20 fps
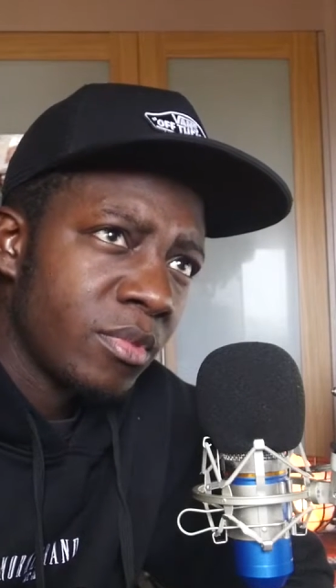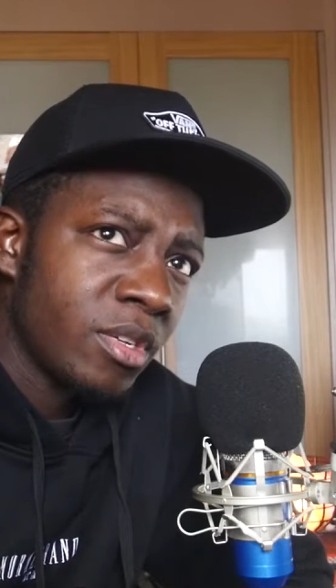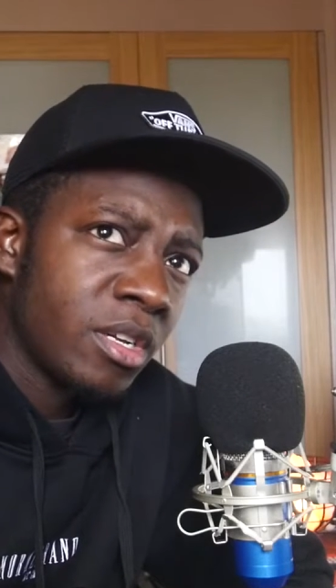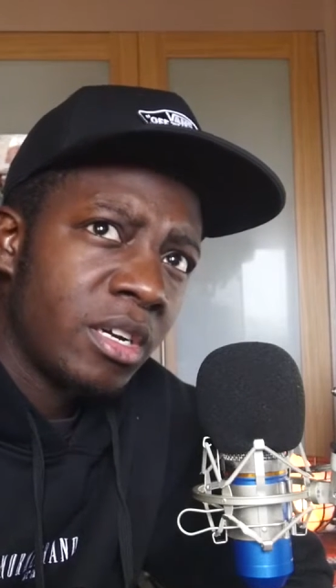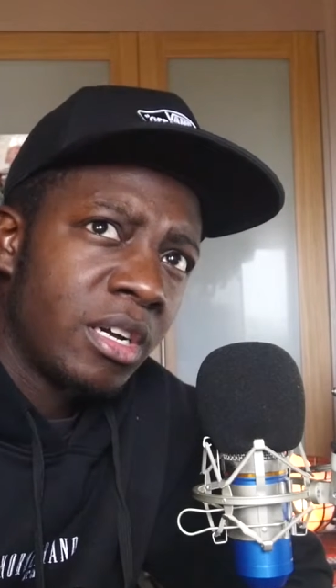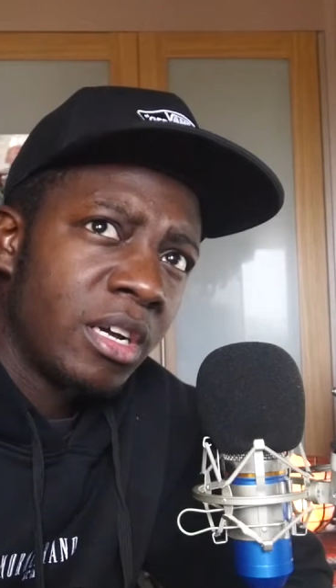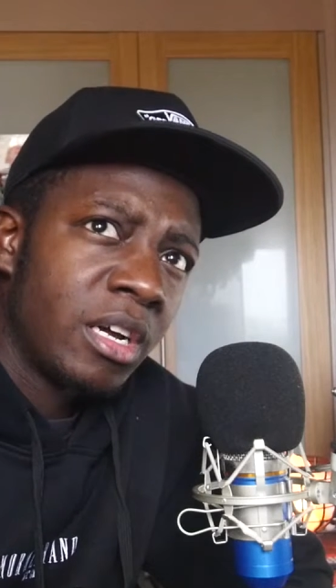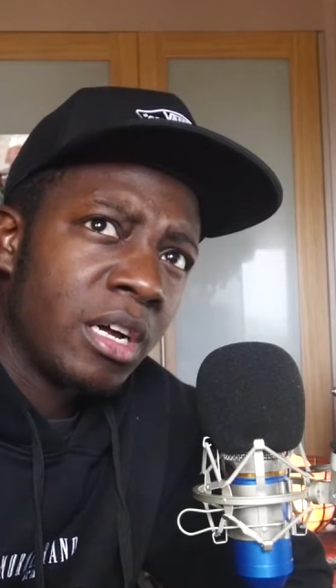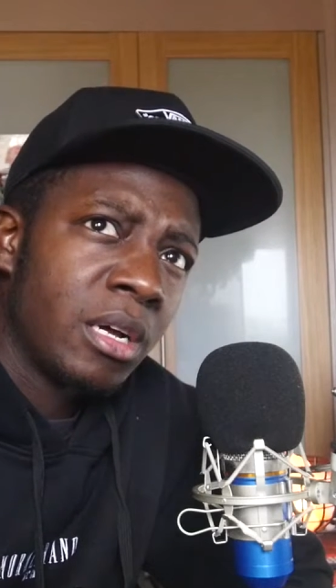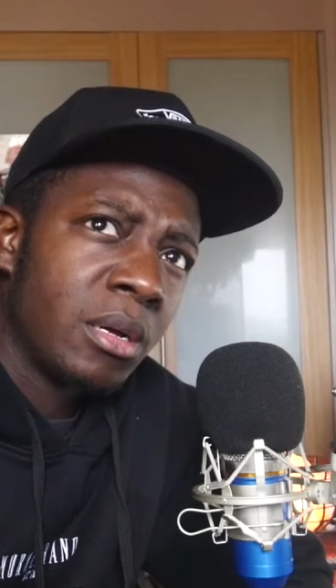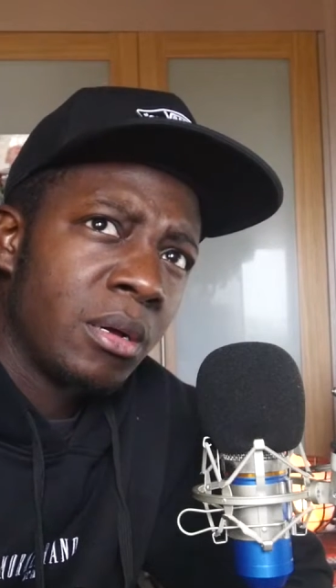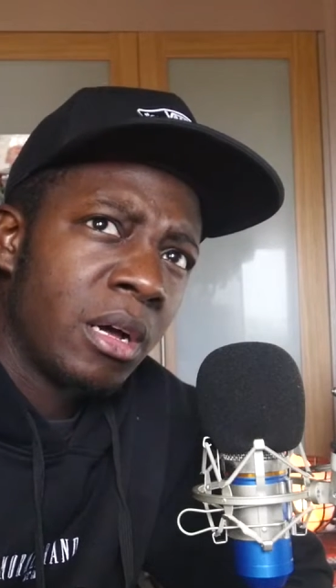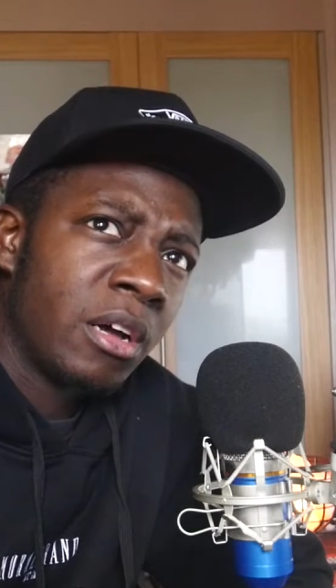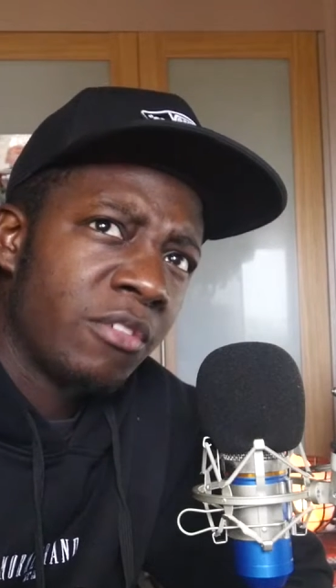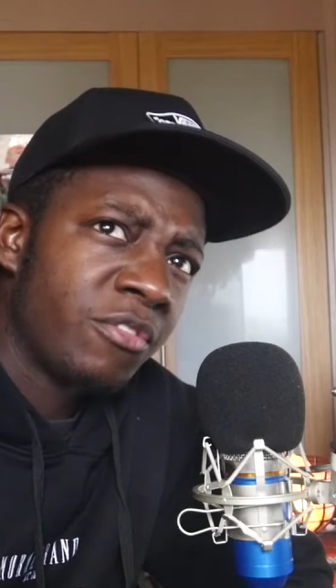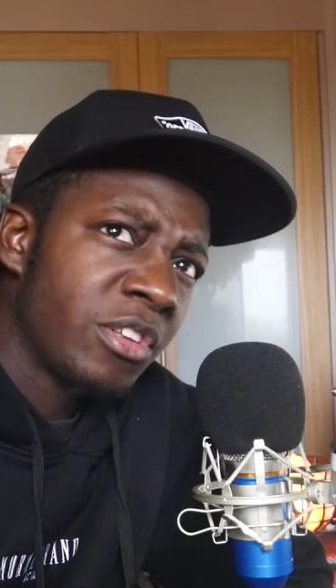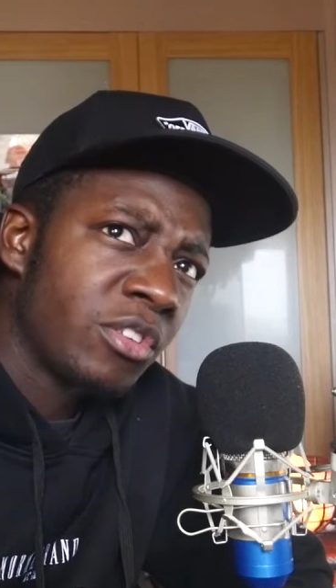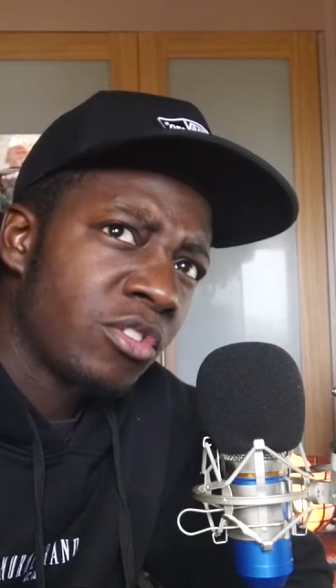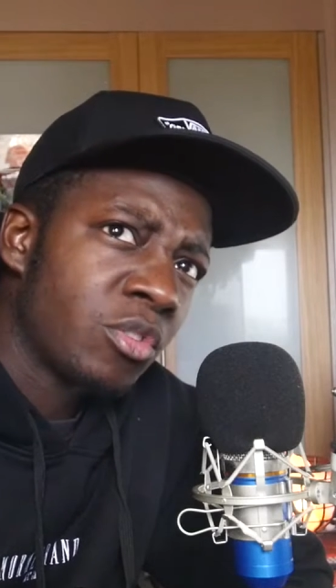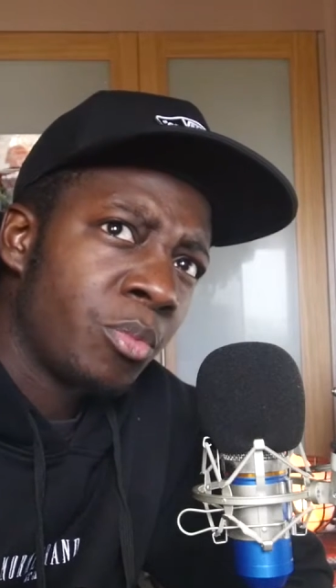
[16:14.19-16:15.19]
I
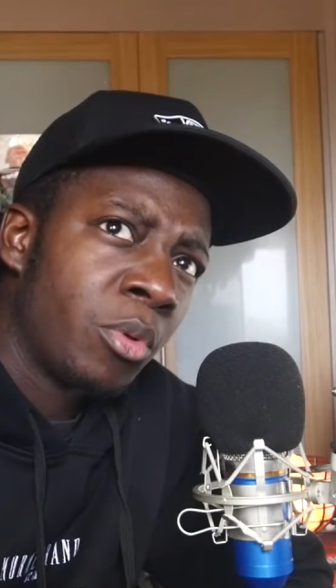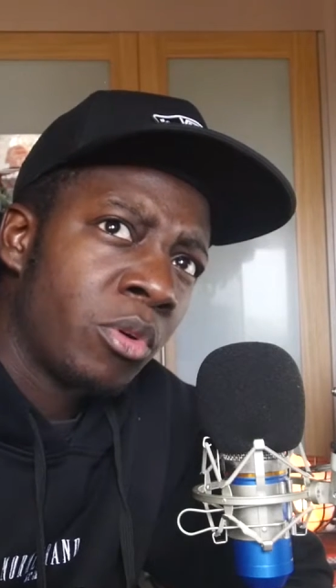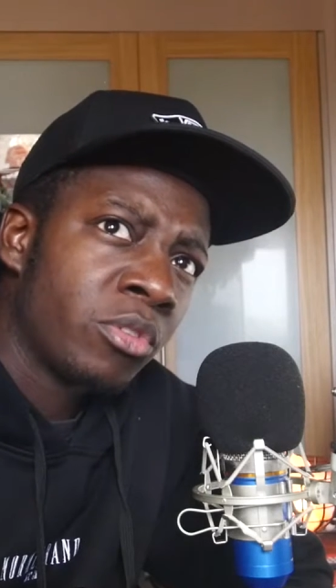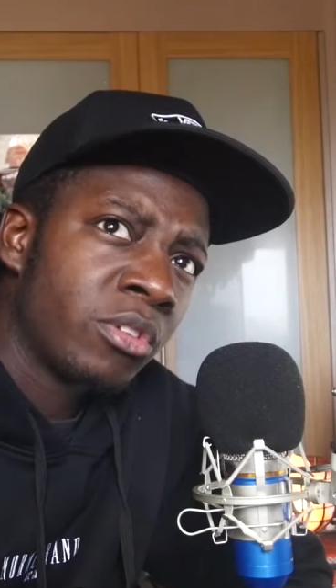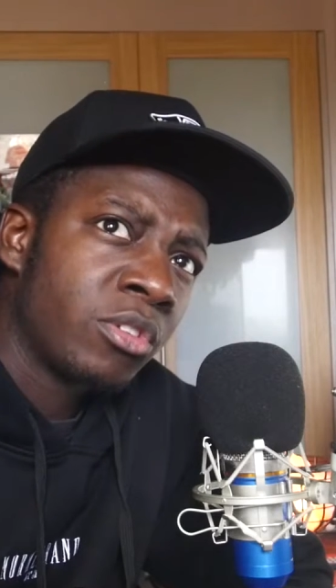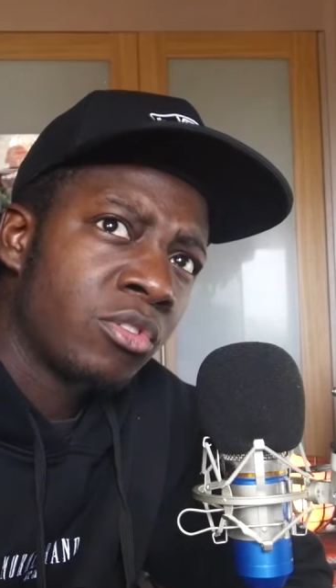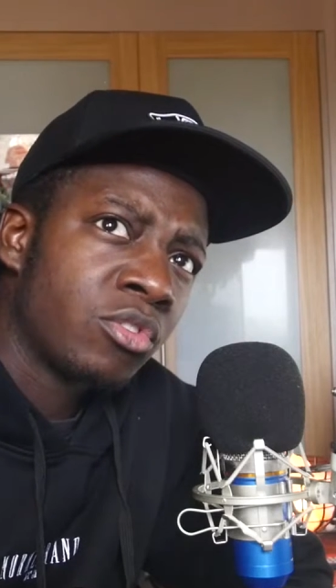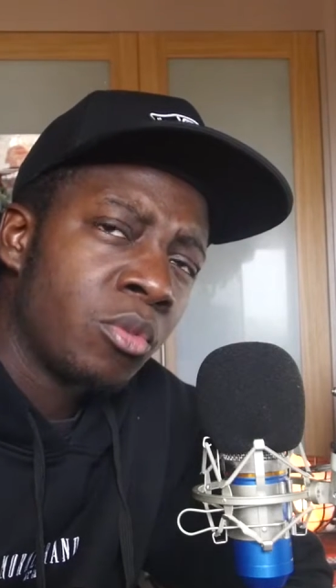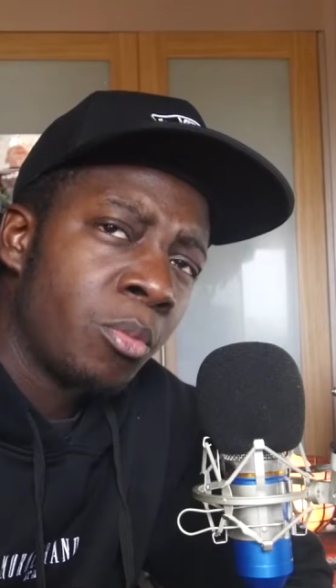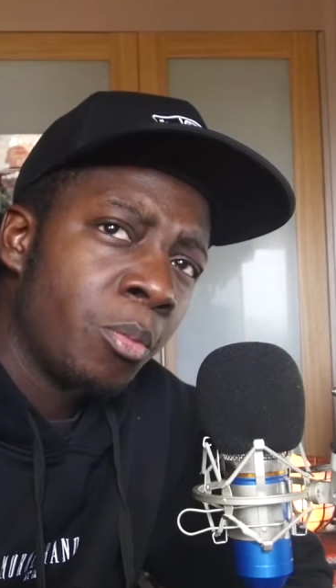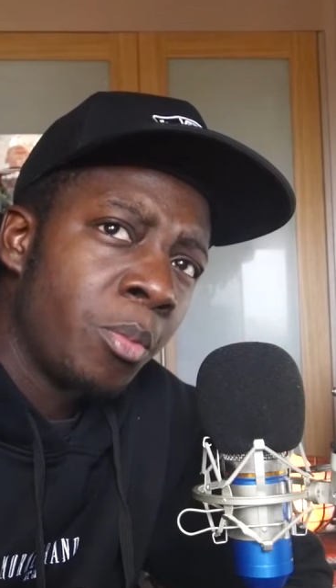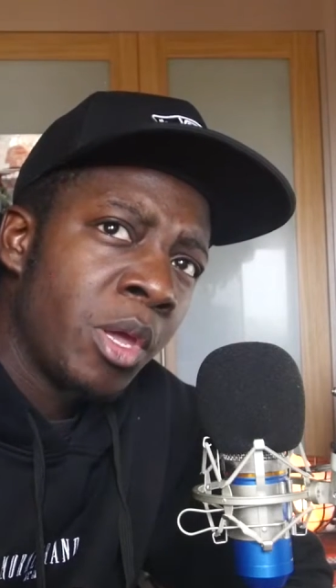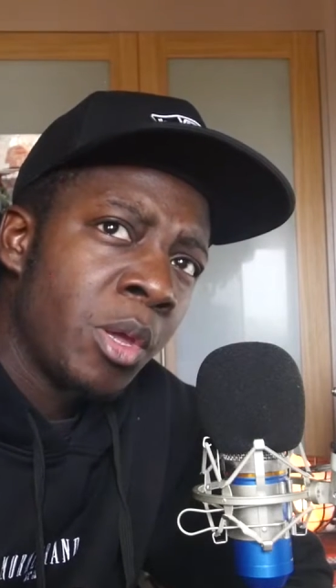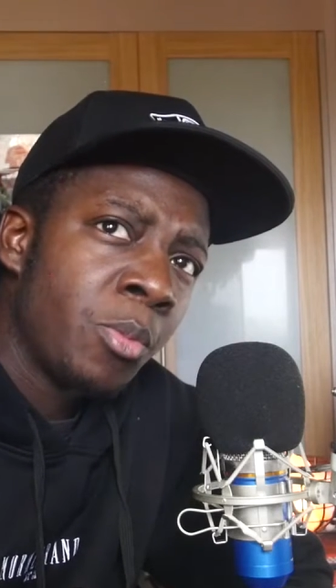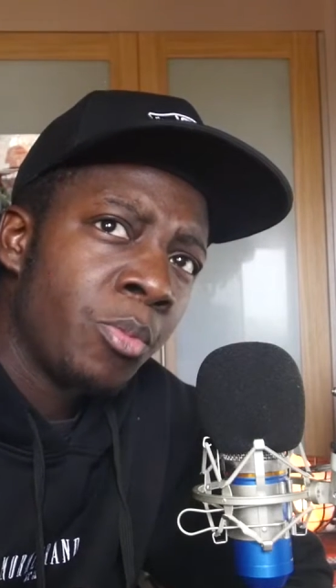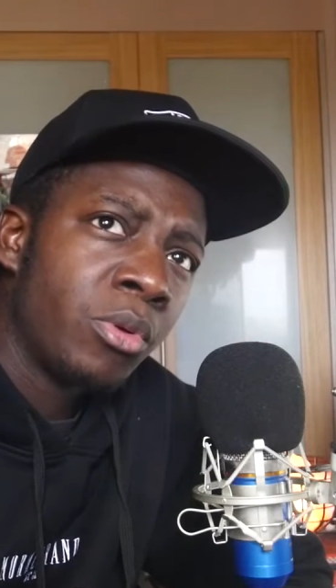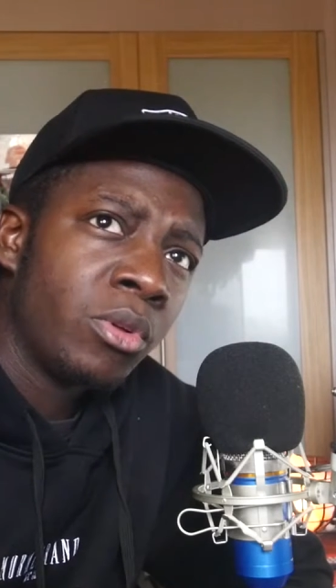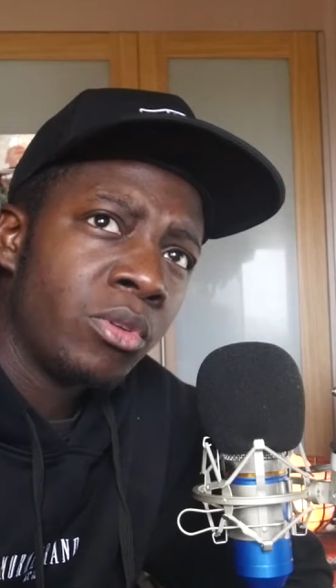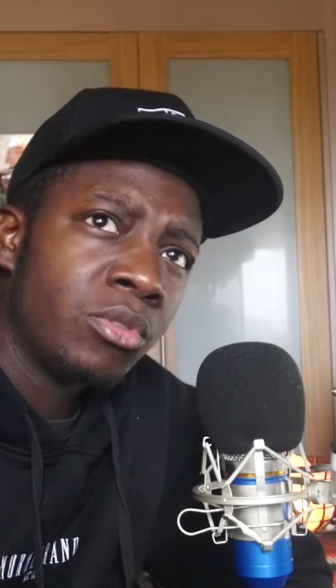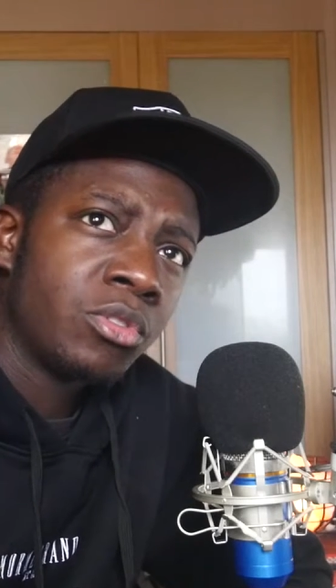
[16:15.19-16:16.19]
think supposedly some
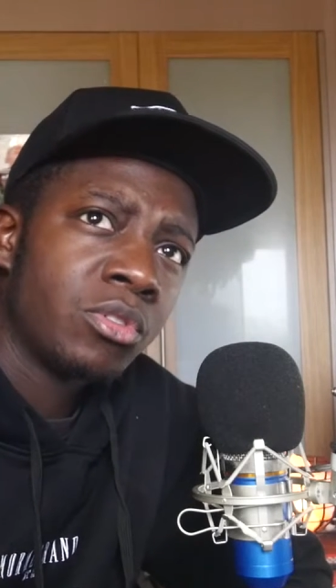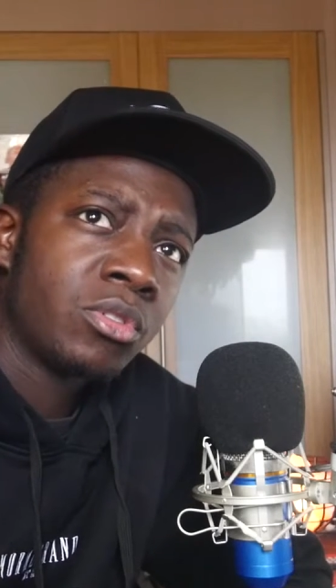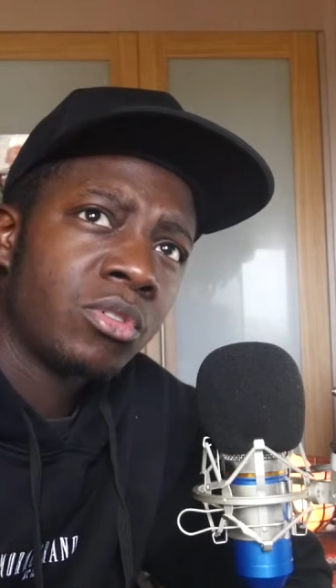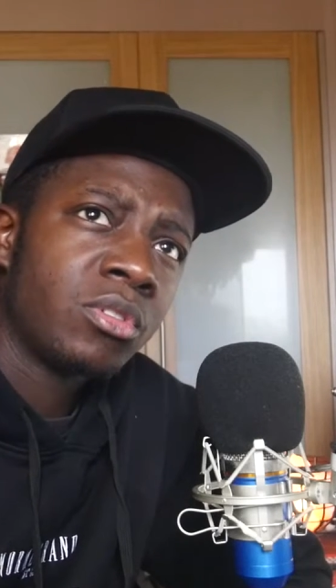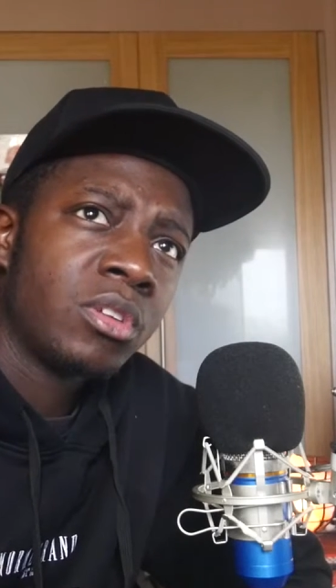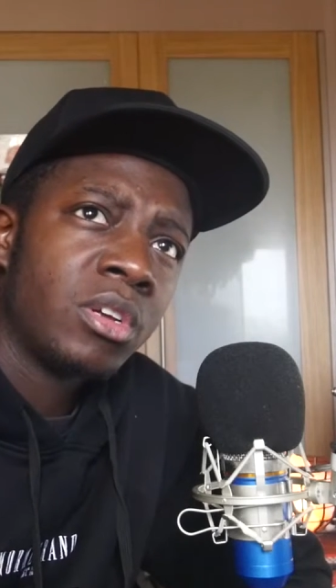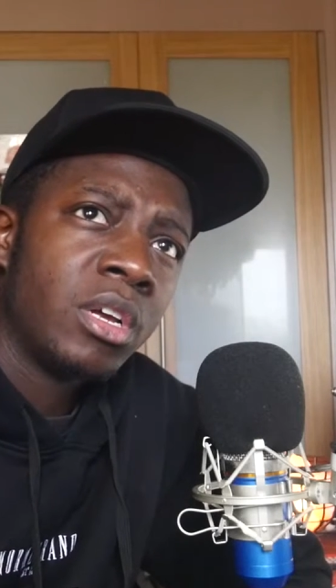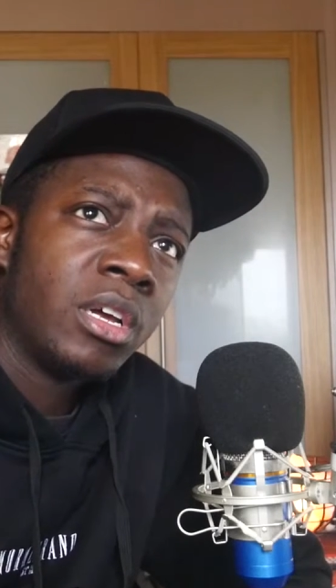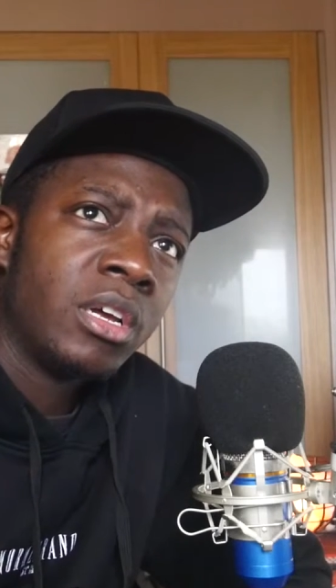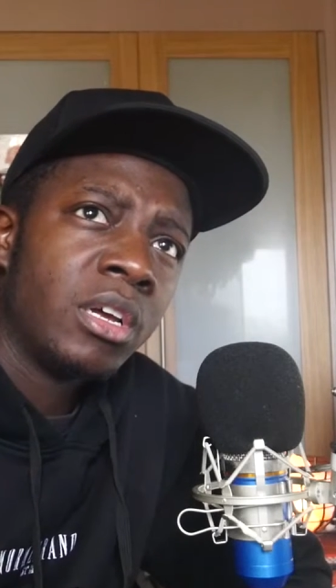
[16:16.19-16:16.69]
people just